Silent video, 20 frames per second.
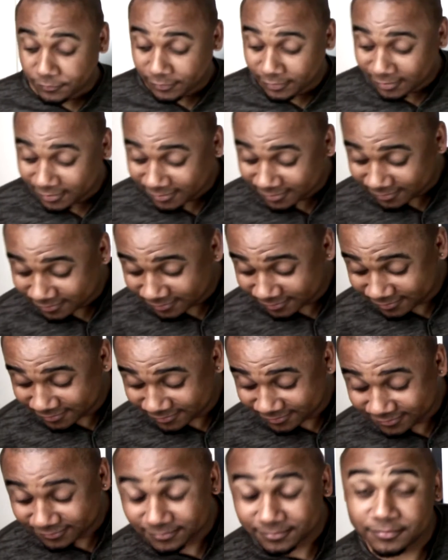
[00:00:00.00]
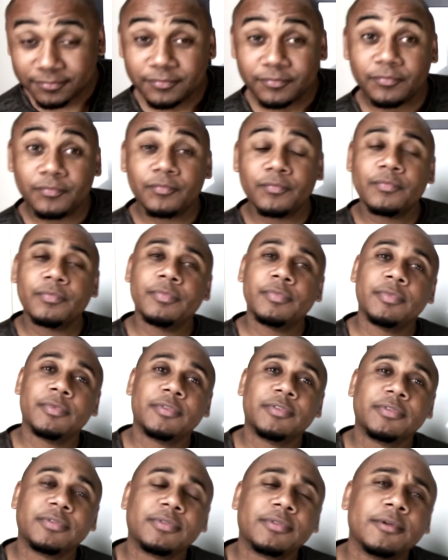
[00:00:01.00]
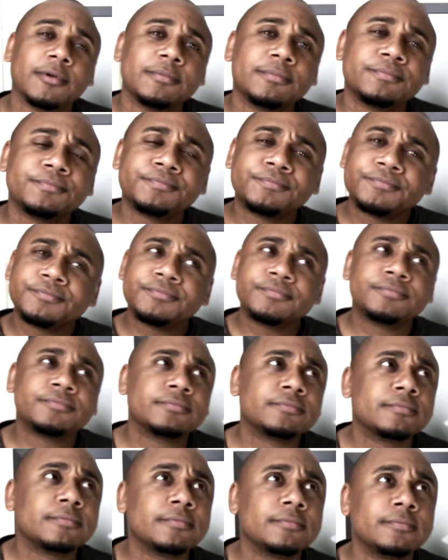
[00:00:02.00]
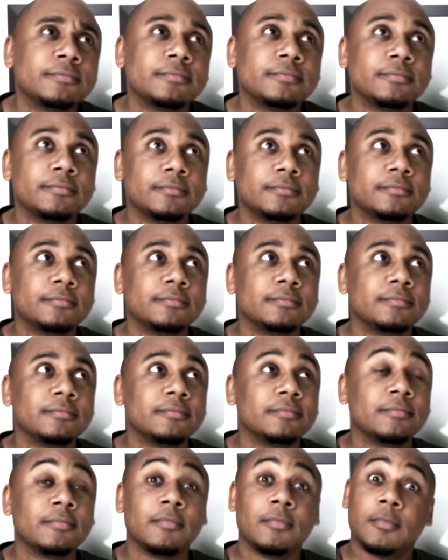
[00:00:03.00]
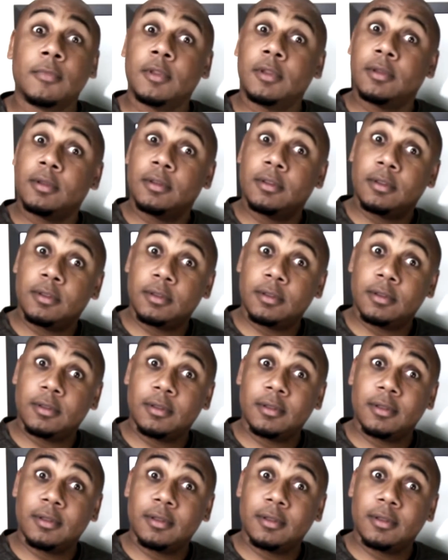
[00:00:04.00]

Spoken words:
Today's episode is about who versus whom,